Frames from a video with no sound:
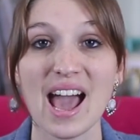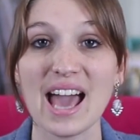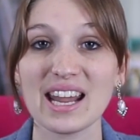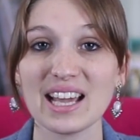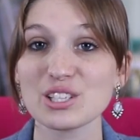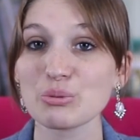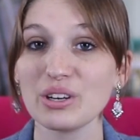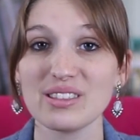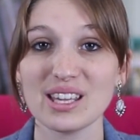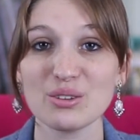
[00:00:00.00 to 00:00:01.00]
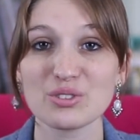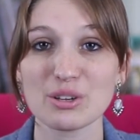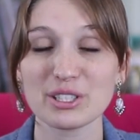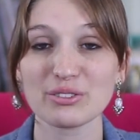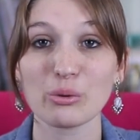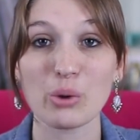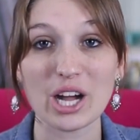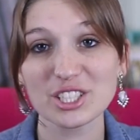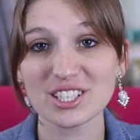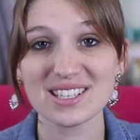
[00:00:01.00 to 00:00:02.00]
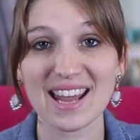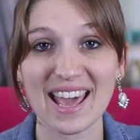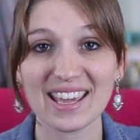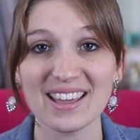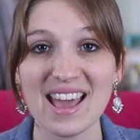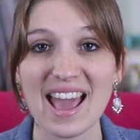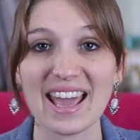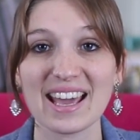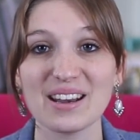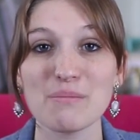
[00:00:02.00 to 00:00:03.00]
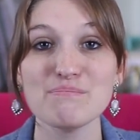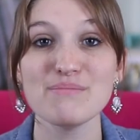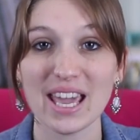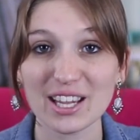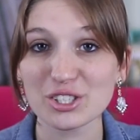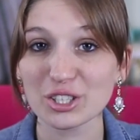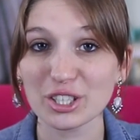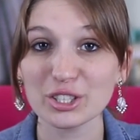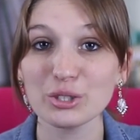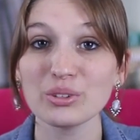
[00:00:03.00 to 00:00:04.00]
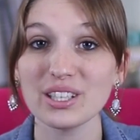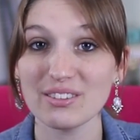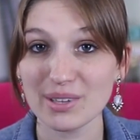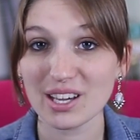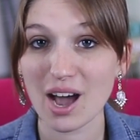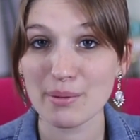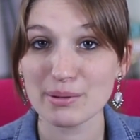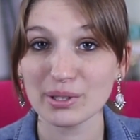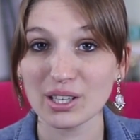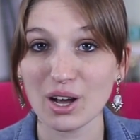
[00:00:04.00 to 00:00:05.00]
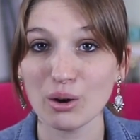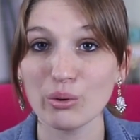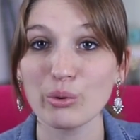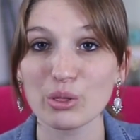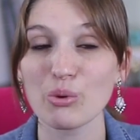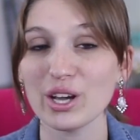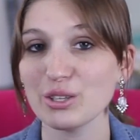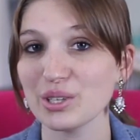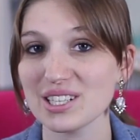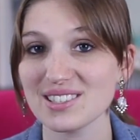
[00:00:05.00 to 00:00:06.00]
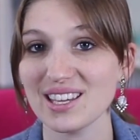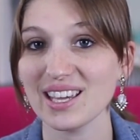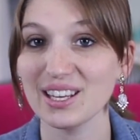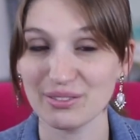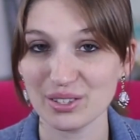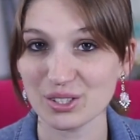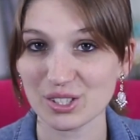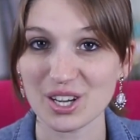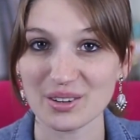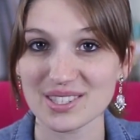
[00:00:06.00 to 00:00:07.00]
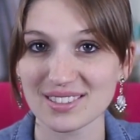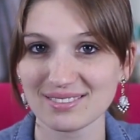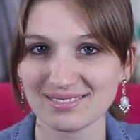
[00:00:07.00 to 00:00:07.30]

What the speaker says: And I just wanna thank you so much for watching today, and make sure you leave me a comment below with what you wanna see in future shows.